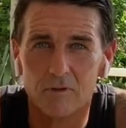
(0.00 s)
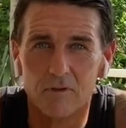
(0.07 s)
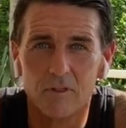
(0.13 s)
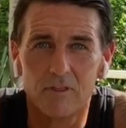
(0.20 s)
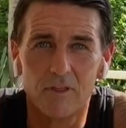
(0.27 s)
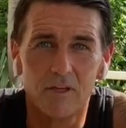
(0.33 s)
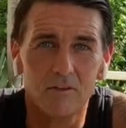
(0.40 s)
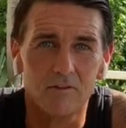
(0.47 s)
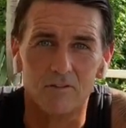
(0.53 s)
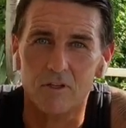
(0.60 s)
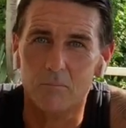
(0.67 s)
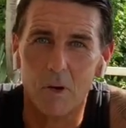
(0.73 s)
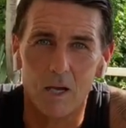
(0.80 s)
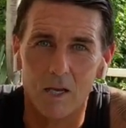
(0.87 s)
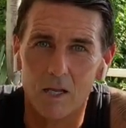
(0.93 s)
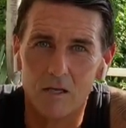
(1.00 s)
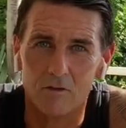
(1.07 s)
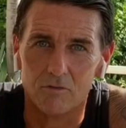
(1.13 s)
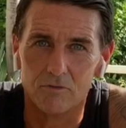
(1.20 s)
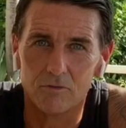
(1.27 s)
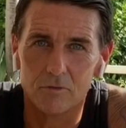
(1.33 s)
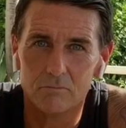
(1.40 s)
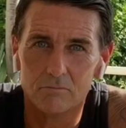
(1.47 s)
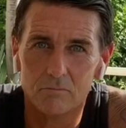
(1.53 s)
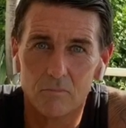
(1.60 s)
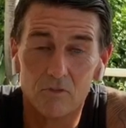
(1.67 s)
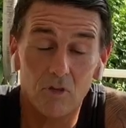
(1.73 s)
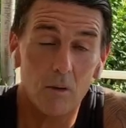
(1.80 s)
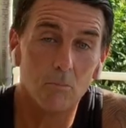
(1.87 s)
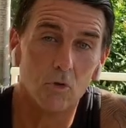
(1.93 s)
things in my life.
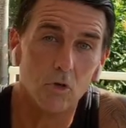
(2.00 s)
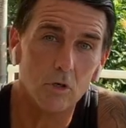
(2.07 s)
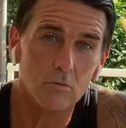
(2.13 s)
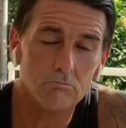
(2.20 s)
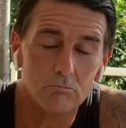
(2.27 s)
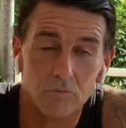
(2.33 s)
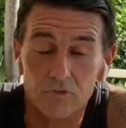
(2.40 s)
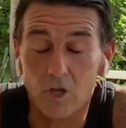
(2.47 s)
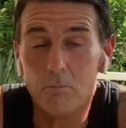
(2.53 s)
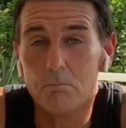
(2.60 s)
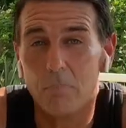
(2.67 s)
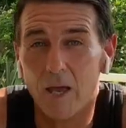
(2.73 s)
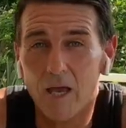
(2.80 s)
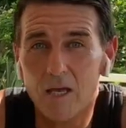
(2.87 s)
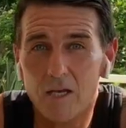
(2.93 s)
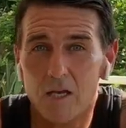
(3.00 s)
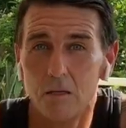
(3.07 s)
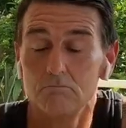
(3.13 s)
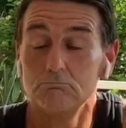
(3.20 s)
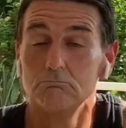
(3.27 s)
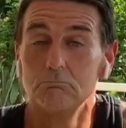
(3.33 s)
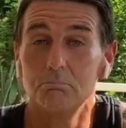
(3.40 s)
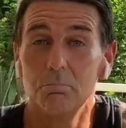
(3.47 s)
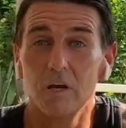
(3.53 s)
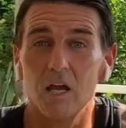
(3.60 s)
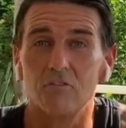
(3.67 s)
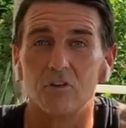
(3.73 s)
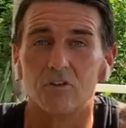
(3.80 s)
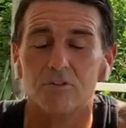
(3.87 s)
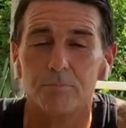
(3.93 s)
Some good, some bad, but I've
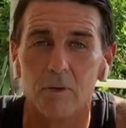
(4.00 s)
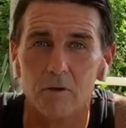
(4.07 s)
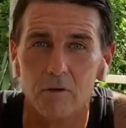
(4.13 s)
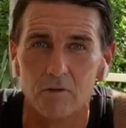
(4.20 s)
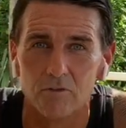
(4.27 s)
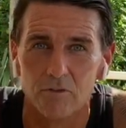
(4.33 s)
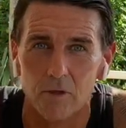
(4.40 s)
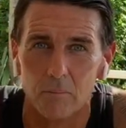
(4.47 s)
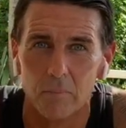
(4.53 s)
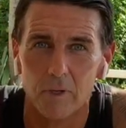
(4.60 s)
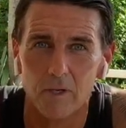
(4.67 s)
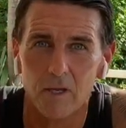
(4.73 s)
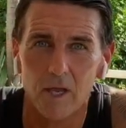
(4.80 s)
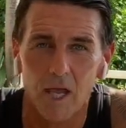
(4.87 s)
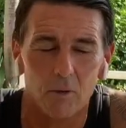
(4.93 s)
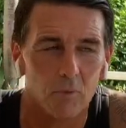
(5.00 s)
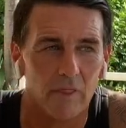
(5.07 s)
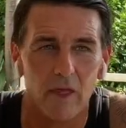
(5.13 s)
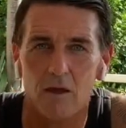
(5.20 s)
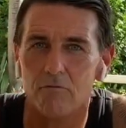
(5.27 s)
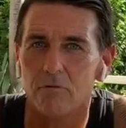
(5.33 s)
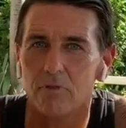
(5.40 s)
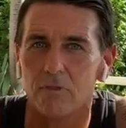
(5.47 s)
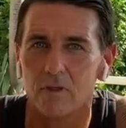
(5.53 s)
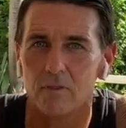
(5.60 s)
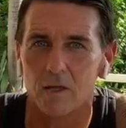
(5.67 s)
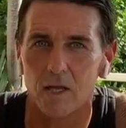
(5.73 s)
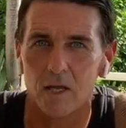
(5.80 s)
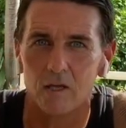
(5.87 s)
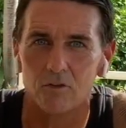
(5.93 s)
experienced them. And with everything
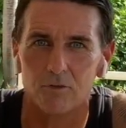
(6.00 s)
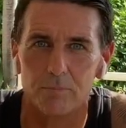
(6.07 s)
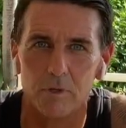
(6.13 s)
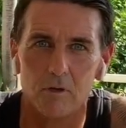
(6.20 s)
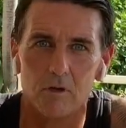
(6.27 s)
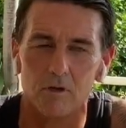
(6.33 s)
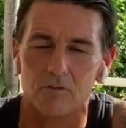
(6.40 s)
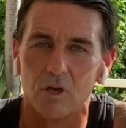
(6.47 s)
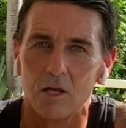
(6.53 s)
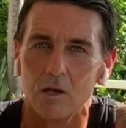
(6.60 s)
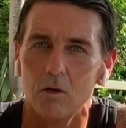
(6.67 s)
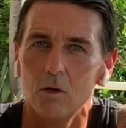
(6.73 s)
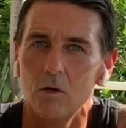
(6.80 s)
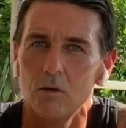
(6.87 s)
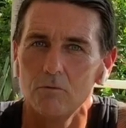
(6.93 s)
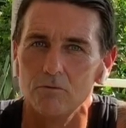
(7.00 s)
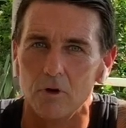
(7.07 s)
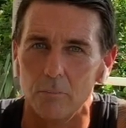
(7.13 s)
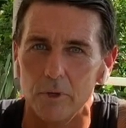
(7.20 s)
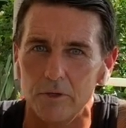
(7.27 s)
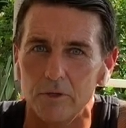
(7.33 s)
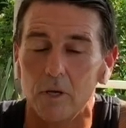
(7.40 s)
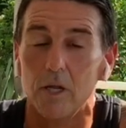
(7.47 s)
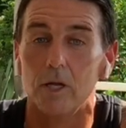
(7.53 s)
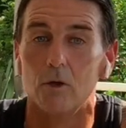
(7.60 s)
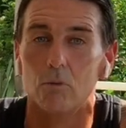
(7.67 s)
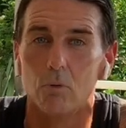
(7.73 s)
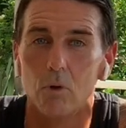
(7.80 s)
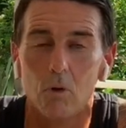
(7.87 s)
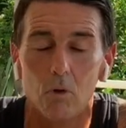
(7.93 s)
that I experience, I learn from it and I
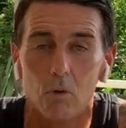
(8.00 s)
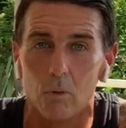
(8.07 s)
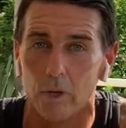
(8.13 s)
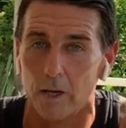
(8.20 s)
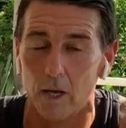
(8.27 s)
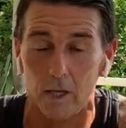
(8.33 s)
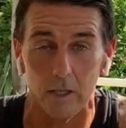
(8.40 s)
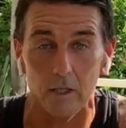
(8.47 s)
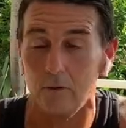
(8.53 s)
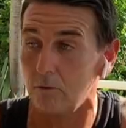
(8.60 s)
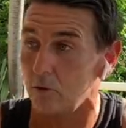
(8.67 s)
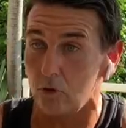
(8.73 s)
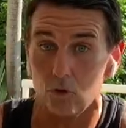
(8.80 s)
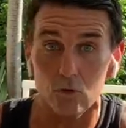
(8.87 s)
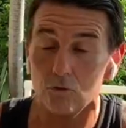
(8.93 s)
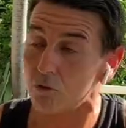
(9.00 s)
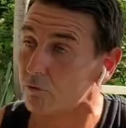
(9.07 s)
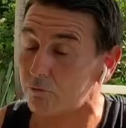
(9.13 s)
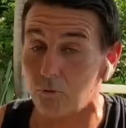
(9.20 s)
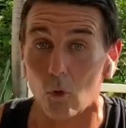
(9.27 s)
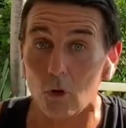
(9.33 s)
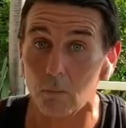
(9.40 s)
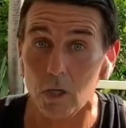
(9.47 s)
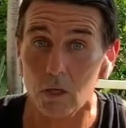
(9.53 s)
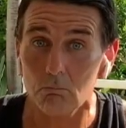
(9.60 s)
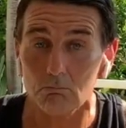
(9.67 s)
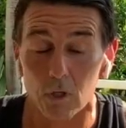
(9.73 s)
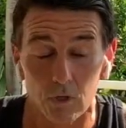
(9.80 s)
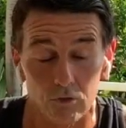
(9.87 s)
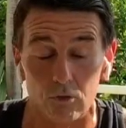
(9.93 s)
grow, and I either use it for me
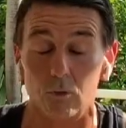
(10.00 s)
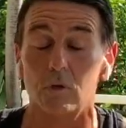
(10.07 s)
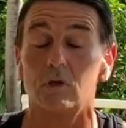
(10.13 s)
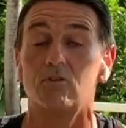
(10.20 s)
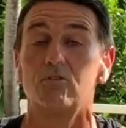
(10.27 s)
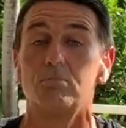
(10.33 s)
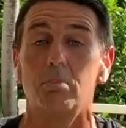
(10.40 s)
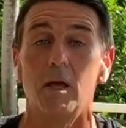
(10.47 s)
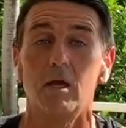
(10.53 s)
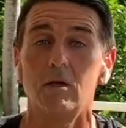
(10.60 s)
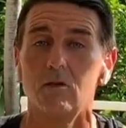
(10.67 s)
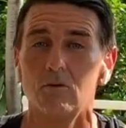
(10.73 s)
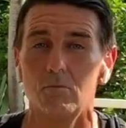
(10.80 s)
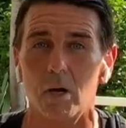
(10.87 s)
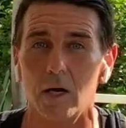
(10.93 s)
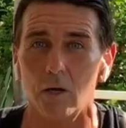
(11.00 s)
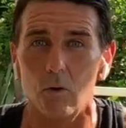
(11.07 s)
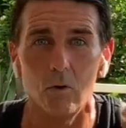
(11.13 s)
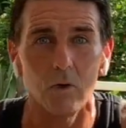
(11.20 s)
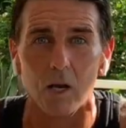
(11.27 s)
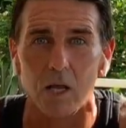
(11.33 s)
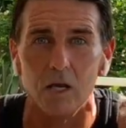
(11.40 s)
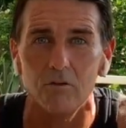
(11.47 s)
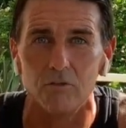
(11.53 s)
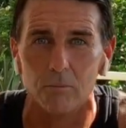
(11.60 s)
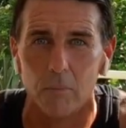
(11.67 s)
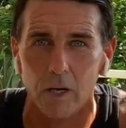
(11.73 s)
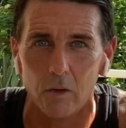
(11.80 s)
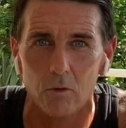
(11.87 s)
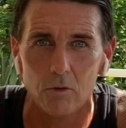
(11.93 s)
to expand my own life and
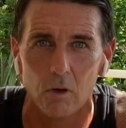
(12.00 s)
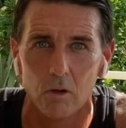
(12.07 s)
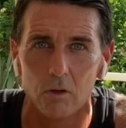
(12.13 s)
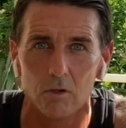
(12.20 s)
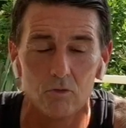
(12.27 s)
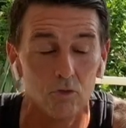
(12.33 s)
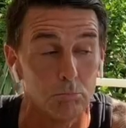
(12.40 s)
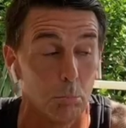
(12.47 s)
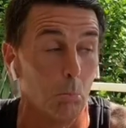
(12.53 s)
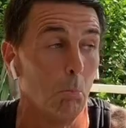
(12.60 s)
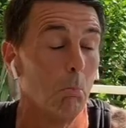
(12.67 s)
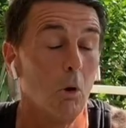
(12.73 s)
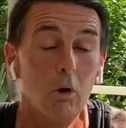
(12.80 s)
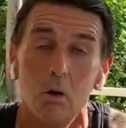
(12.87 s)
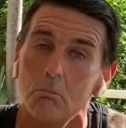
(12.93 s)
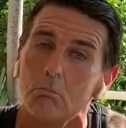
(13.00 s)
my own knowledge, or